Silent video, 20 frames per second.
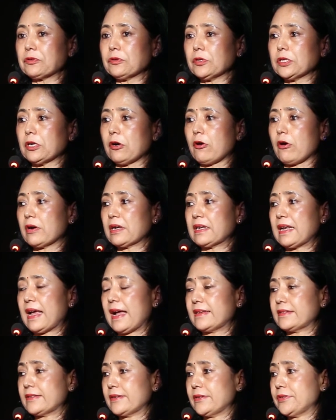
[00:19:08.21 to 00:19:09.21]
good
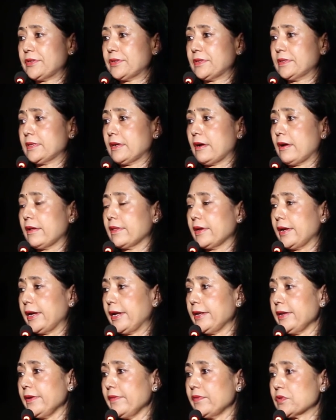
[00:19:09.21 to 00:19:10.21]
organizations or the
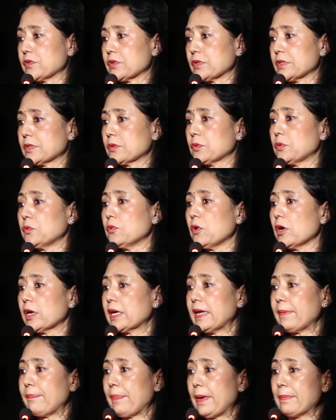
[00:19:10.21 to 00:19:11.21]
individuals who
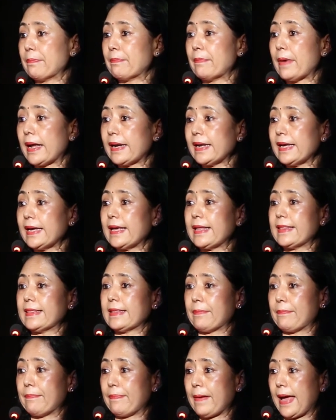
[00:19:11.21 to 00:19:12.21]
are keeping money in
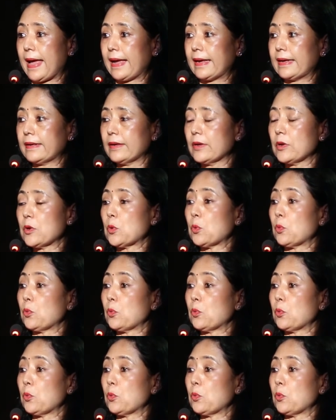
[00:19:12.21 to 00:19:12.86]
the bank